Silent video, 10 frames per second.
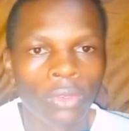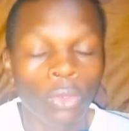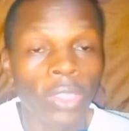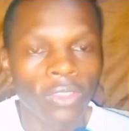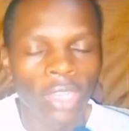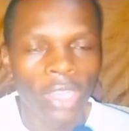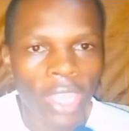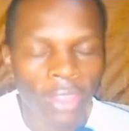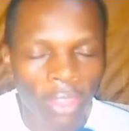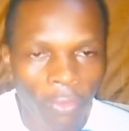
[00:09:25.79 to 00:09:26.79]
to
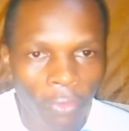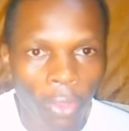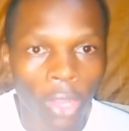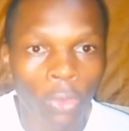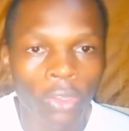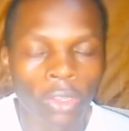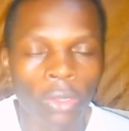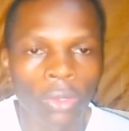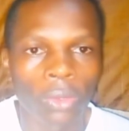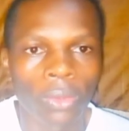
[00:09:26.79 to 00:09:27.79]
engineer the fallout
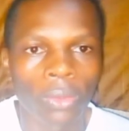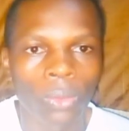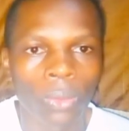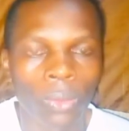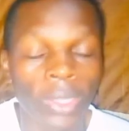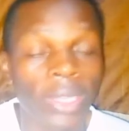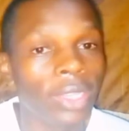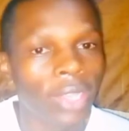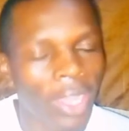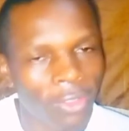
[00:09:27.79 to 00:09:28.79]

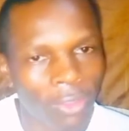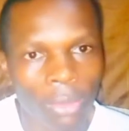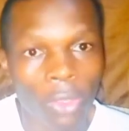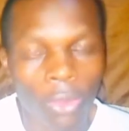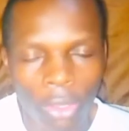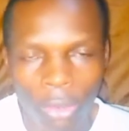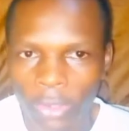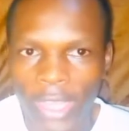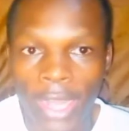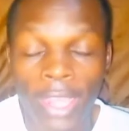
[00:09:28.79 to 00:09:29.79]
within Azimio
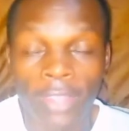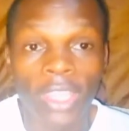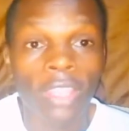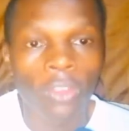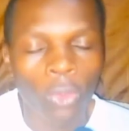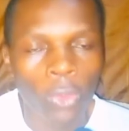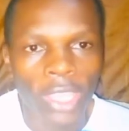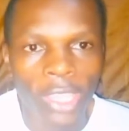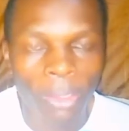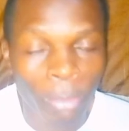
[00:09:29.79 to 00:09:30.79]
Lomoja Alliance, is
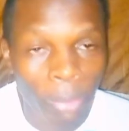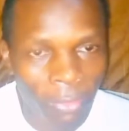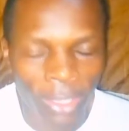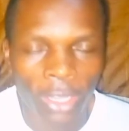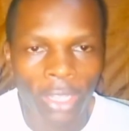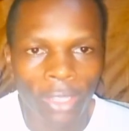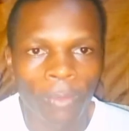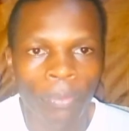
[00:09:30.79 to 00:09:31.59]
doing it perfectly.